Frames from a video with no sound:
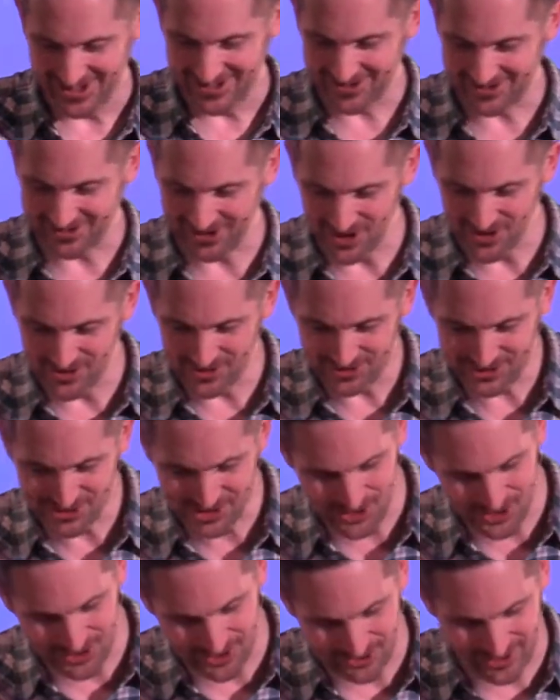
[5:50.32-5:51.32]
So
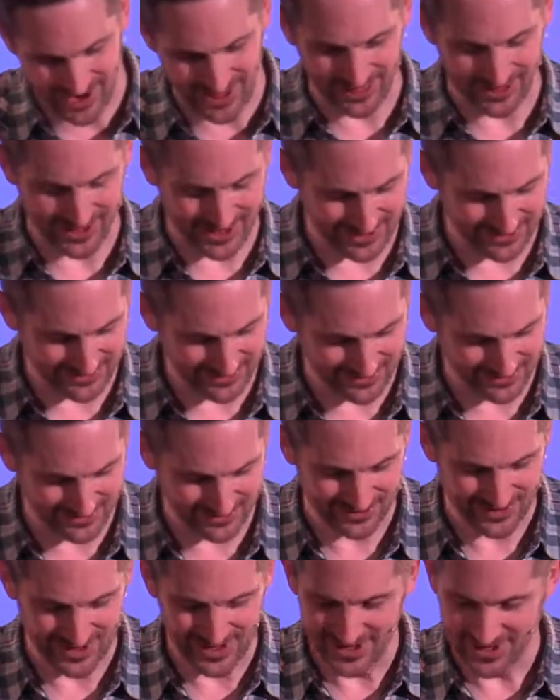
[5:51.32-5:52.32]
2
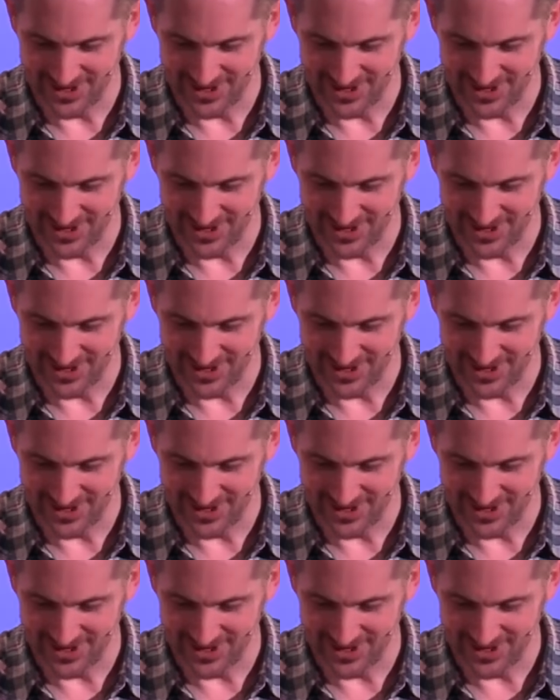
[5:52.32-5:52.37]
Corinthians